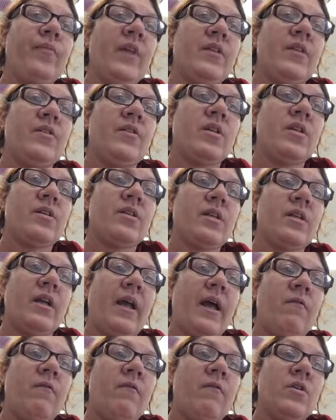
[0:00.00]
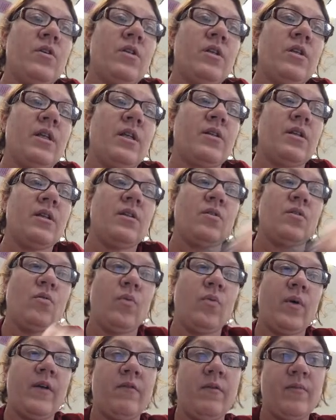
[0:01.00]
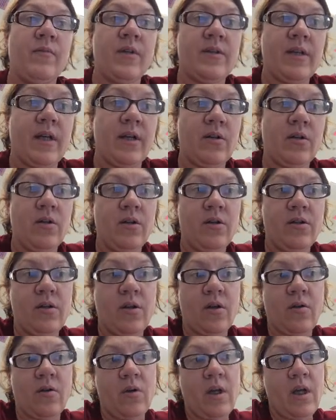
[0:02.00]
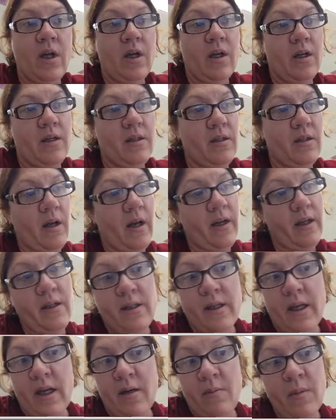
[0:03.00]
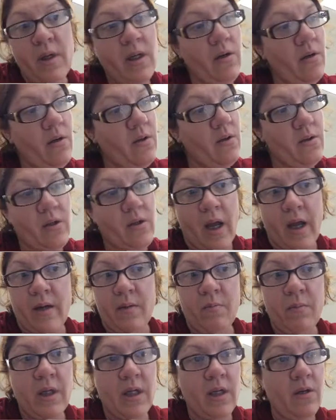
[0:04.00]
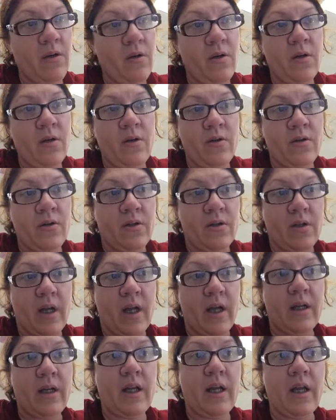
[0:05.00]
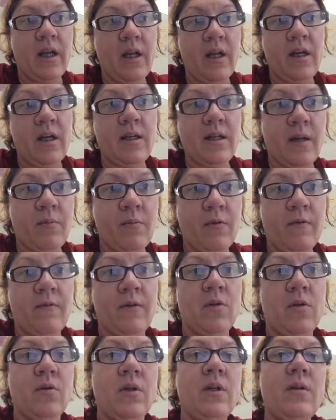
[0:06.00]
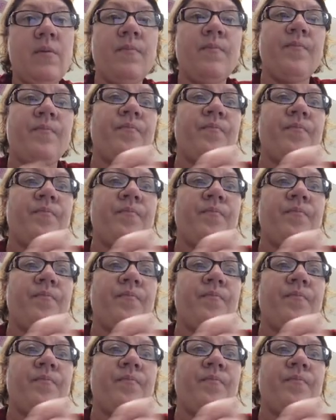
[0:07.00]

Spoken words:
It's just an average distance away from the center, so it's not in centimeters, not in meters, it's not in any type of unit.